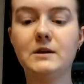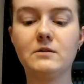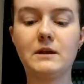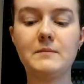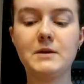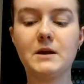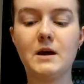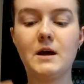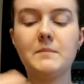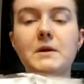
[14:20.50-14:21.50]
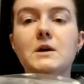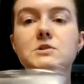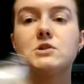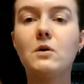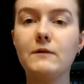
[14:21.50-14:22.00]
here that I'm going to cut up.
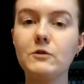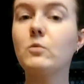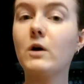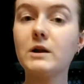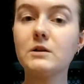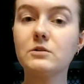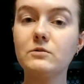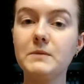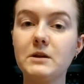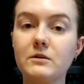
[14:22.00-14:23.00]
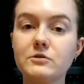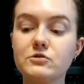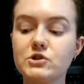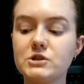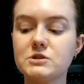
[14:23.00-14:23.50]
So if you want to include meat on your
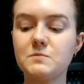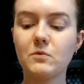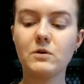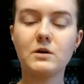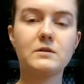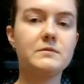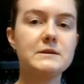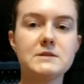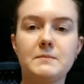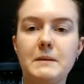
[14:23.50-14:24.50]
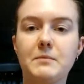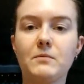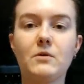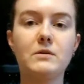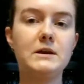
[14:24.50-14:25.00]
cheese board, things like
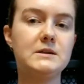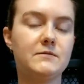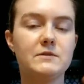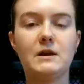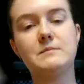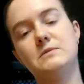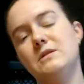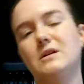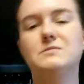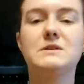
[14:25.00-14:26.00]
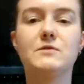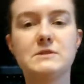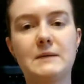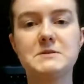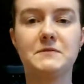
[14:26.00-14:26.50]
pepperoni, different types
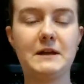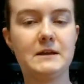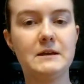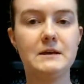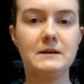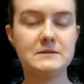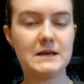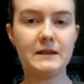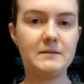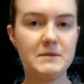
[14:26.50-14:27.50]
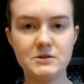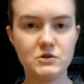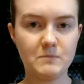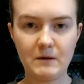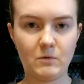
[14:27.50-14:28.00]
of like deli
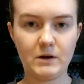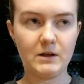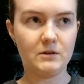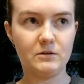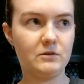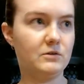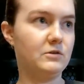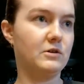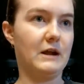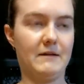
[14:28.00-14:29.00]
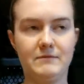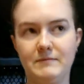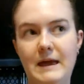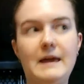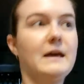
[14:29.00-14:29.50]
meats you might want to include. You could have
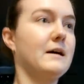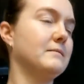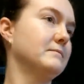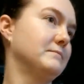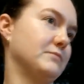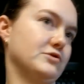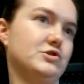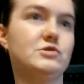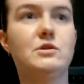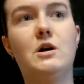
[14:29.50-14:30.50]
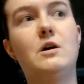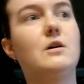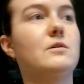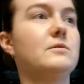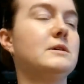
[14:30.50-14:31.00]
ham,
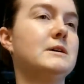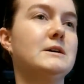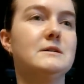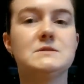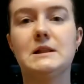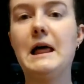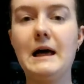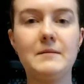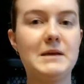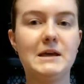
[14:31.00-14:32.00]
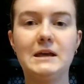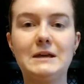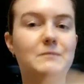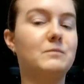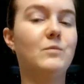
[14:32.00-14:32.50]
prosciutto,
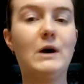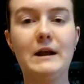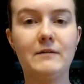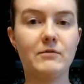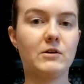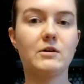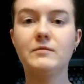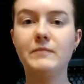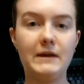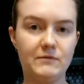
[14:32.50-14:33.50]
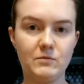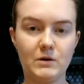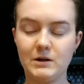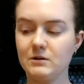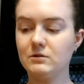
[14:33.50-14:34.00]
salami, whatever, if you
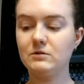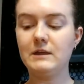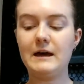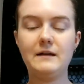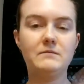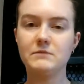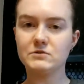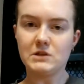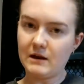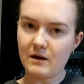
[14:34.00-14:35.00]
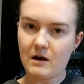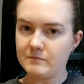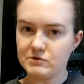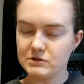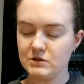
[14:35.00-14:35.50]
want to include that. There's a lot of
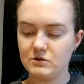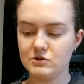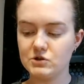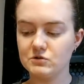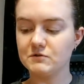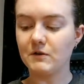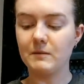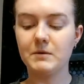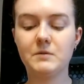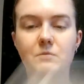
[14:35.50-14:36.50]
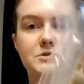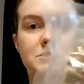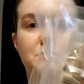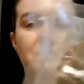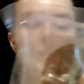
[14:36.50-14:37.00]
options that you can choose from. We're
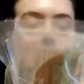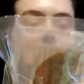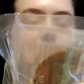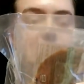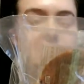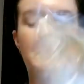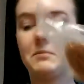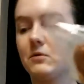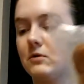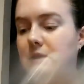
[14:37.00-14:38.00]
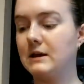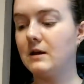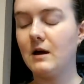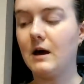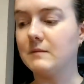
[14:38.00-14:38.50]
just doing some pepperoni,
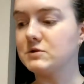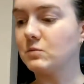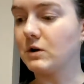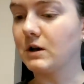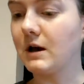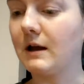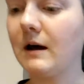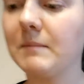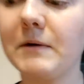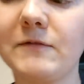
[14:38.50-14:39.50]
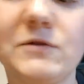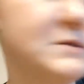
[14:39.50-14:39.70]
so we're going to cut up a few